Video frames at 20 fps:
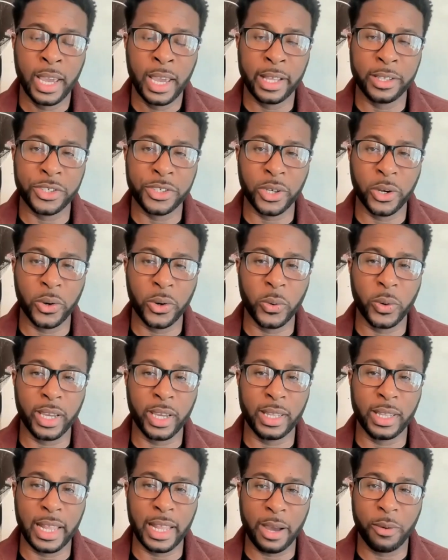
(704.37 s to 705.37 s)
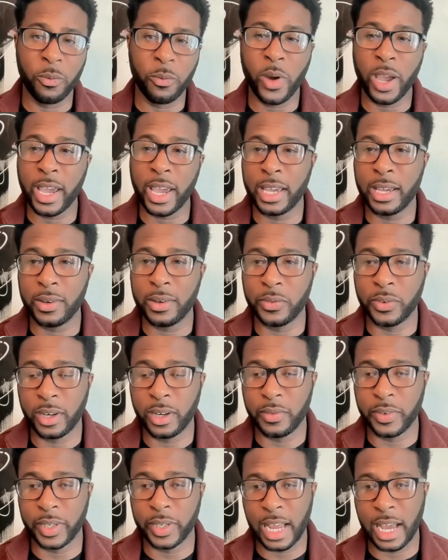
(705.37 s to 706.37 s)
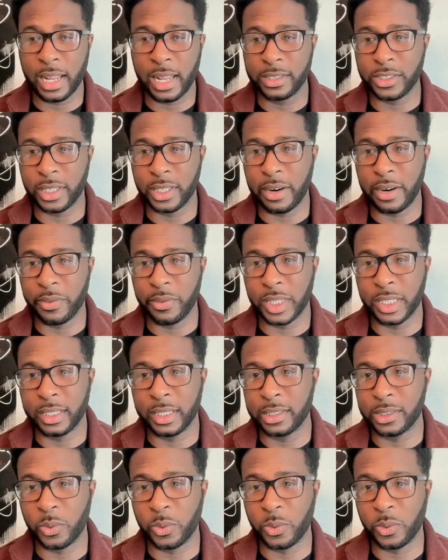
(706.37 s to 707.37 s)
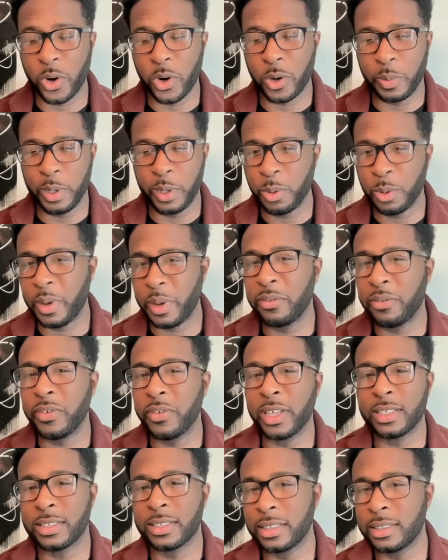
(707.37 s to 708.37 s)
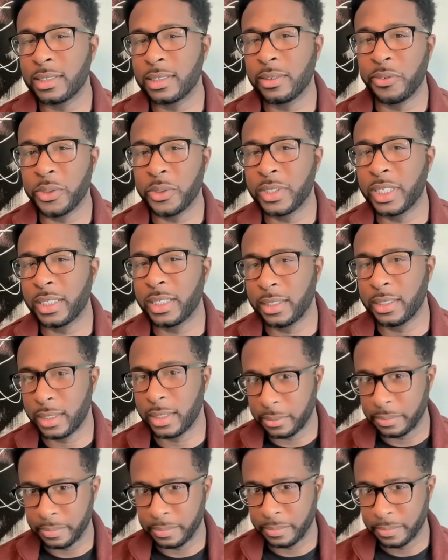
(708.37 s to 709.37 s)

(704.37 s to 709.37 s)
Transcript: And so in that way of acknowledging that everything doesn't work, people may feel a sense of futility.